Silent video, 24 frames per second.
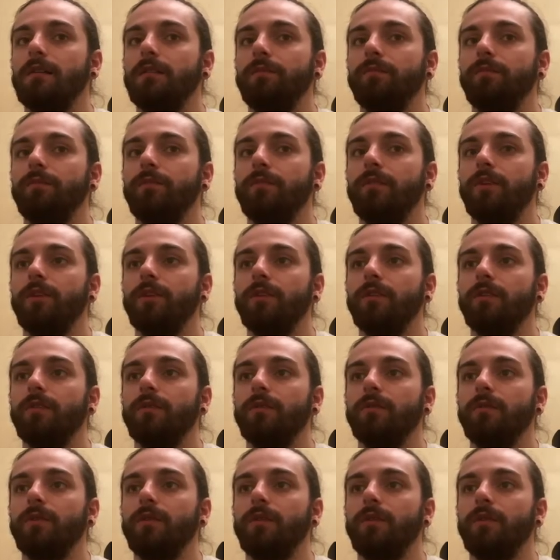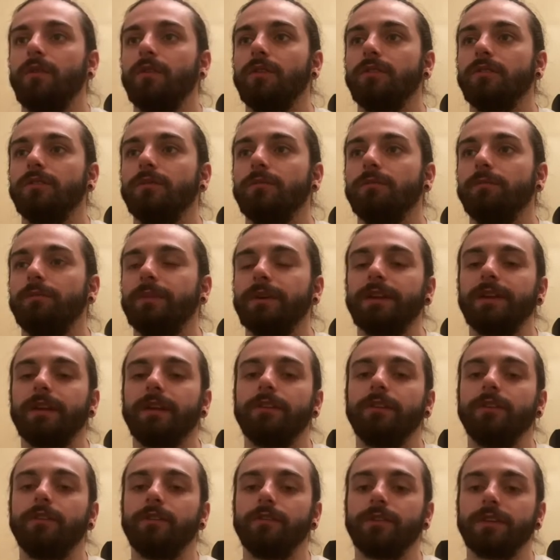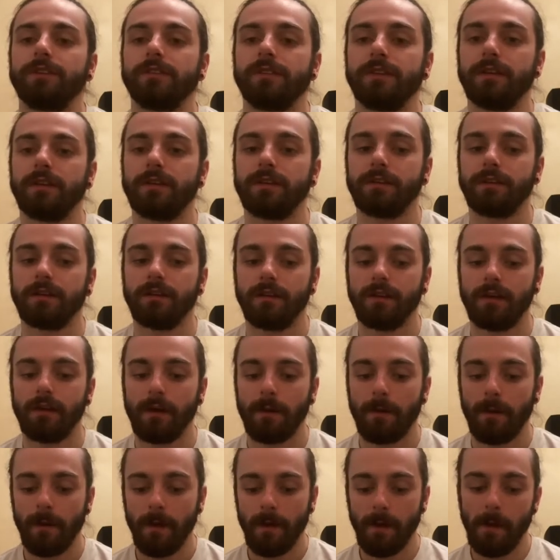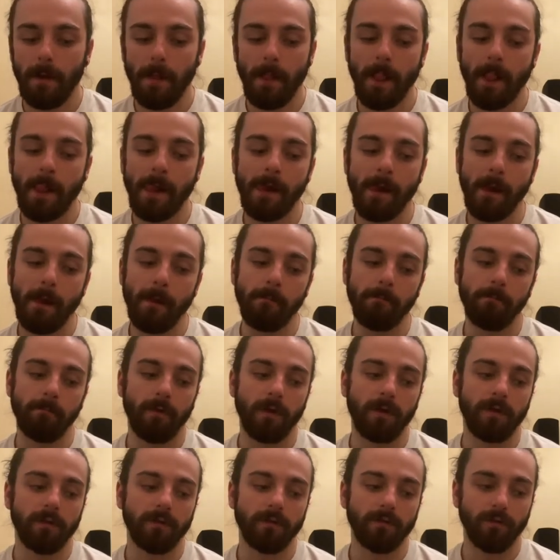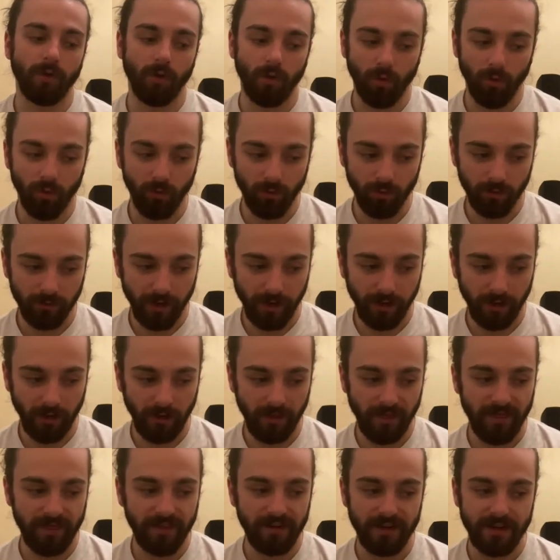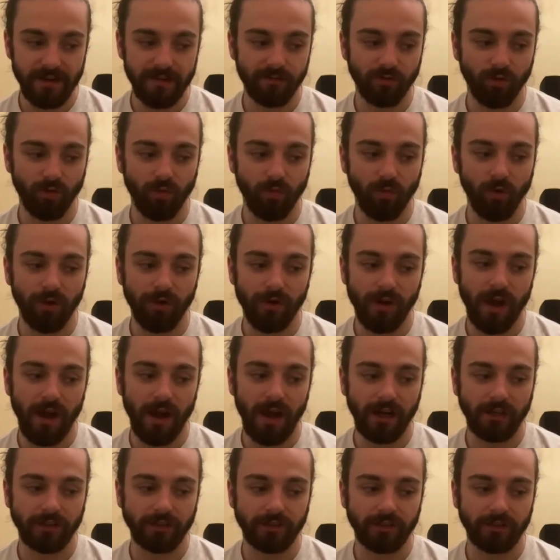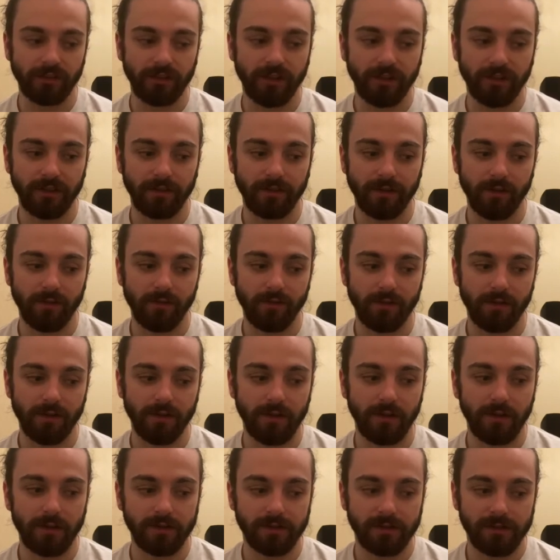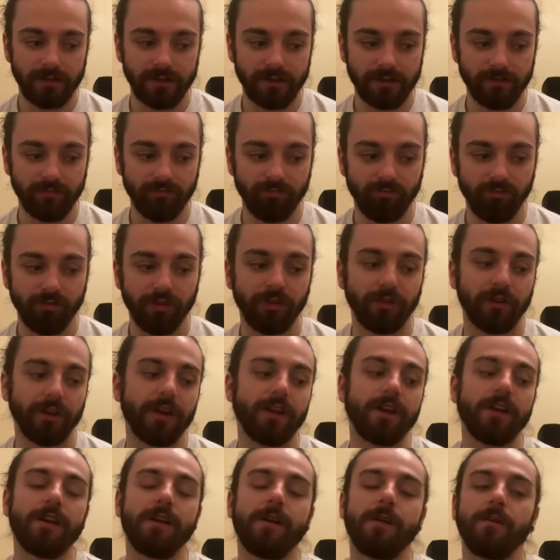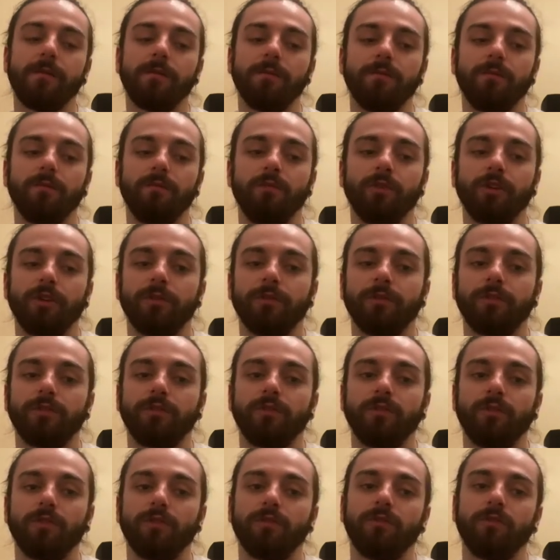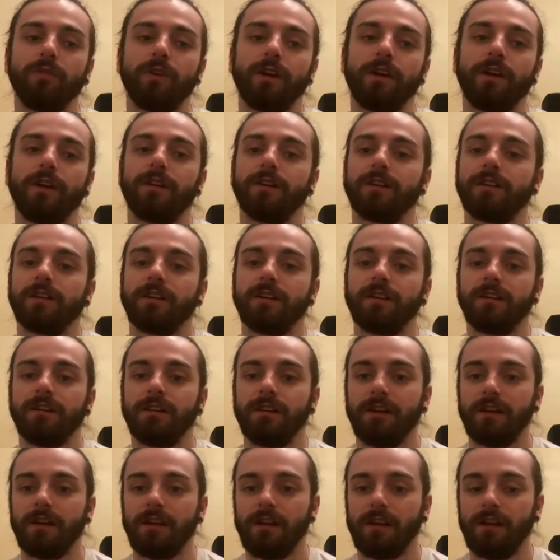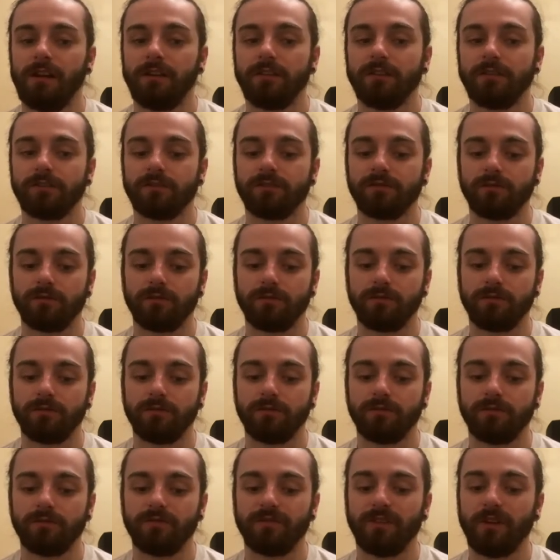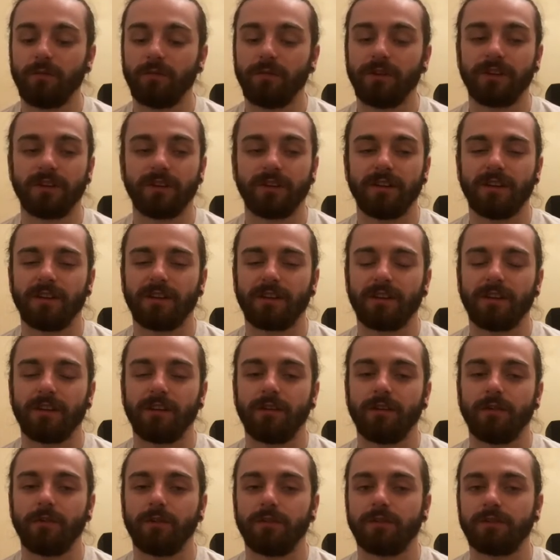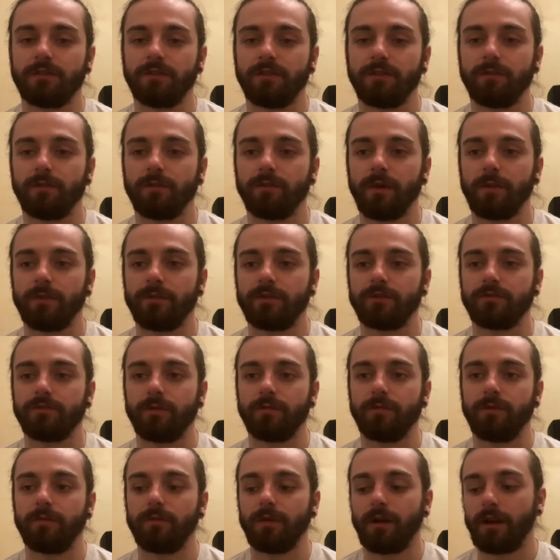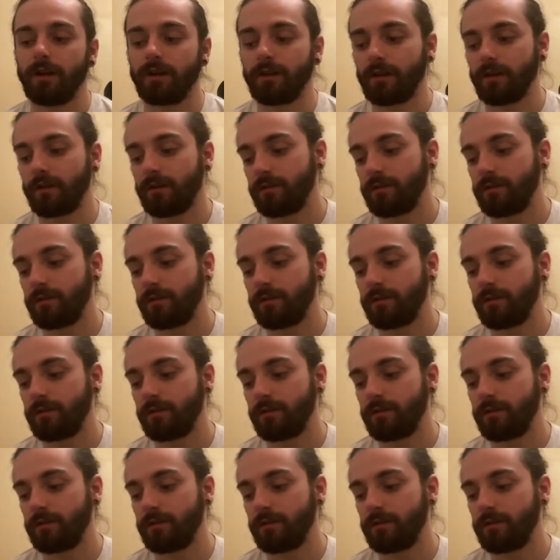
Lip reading: the beginning of a take. The whole kind of 3, 2, 1 action kind of deal isn't really what you would call etiquette. So filmmaking etiquette anyway, so you would maybe strip it back.